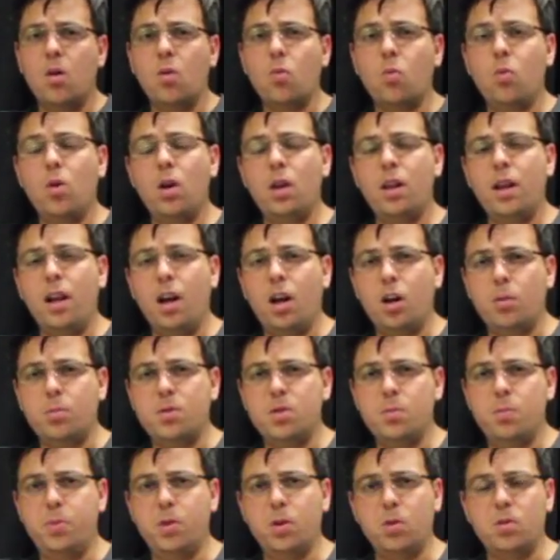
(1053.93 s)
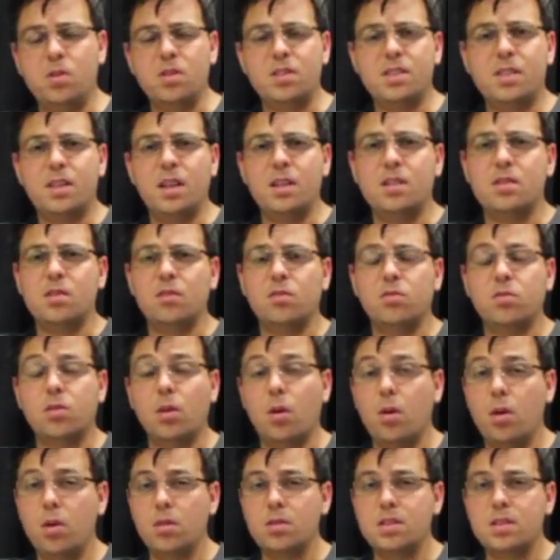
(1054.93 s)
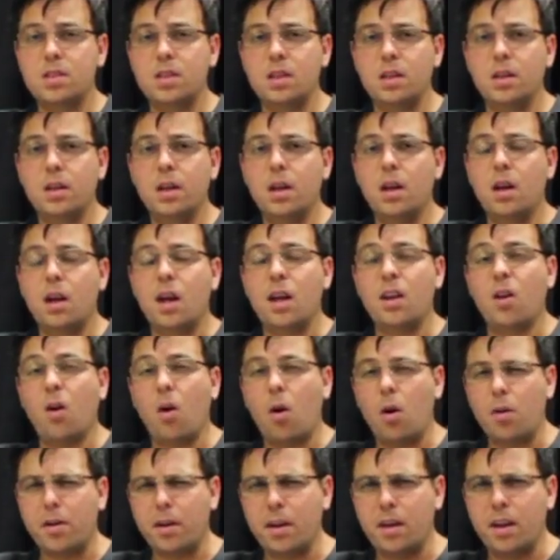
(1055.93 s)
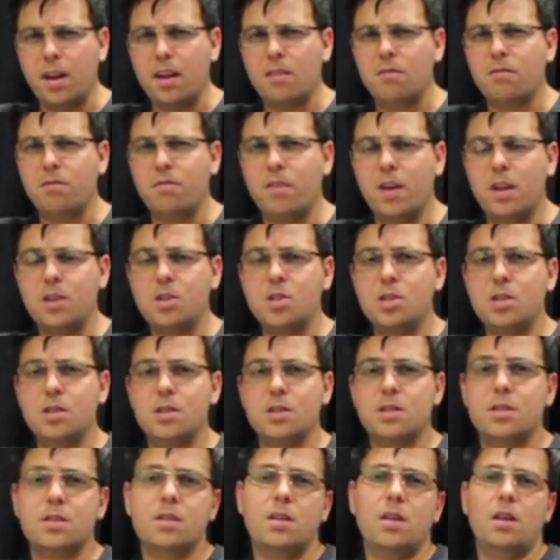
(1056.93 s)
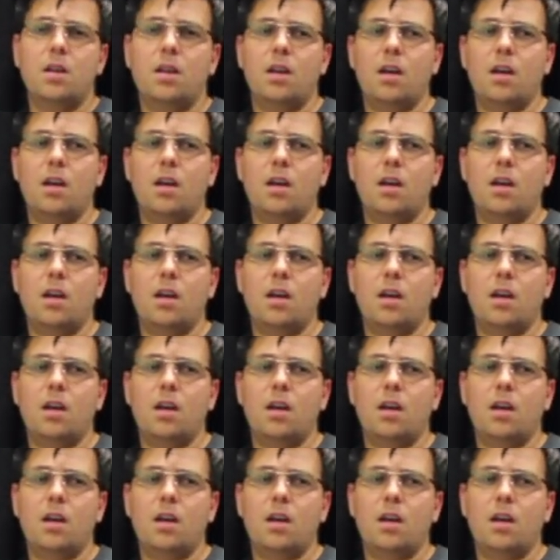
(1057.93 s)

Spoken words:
really help to build the sense of loyalty and honour and vengeance,